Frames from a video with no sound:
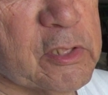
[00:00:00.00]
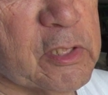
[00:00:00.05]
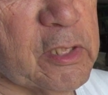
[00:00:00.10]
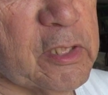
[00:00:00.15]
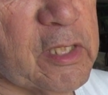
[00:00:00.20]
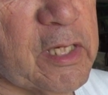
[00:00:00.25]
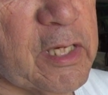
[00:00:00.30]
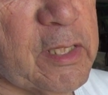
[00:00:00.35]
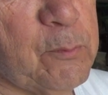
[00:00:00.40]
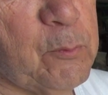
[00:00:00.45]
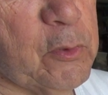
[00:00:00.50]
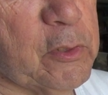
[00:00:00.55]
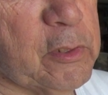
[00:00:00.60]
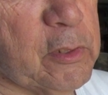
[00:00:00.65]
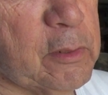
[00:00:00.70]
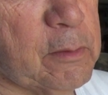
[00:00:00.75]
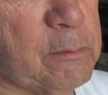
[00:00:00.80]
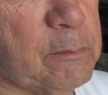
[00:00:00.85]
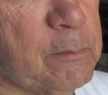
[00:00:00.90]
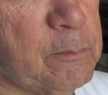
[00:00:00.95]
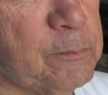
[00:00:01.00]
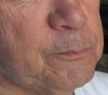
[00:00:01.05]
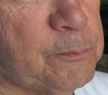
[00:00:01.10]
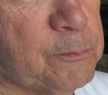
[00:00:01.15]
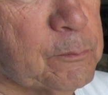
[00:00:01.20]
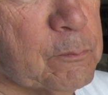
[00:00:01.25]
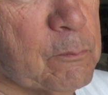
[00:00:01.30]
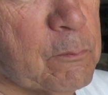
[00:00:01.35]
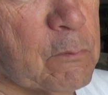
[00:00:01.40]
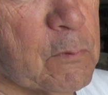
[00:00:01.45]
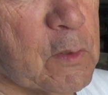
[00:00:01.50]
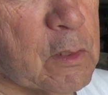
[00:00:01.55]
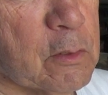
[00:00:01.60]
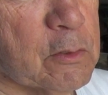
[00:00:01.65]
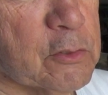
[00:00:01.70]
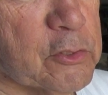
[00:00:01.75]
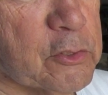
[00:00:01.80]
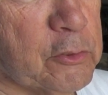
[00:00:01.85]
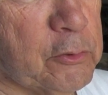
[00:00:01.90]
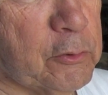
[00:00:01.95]
that came with it.
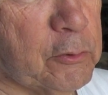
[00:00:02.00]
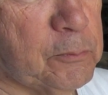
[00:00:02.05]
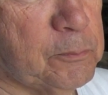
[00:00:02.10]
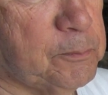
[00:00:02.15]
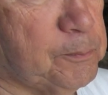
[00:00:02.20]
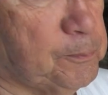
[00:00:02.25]
So